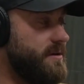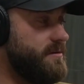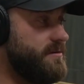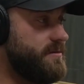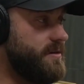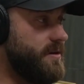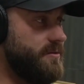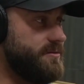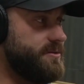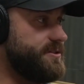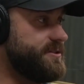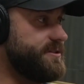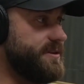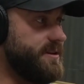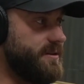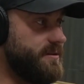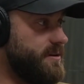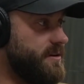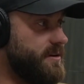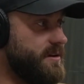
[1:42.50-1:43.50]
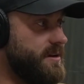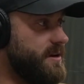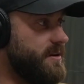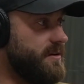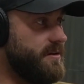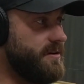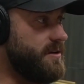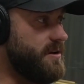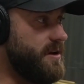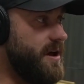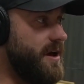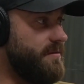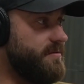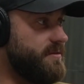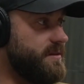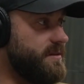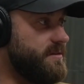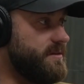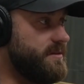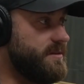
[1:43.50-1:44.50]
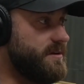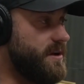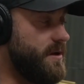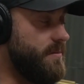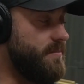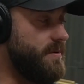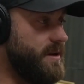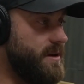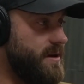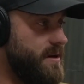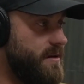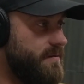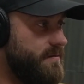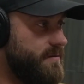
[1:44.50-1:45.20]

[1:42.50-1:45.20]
So it was just a good year, a good off season, and it all paid off.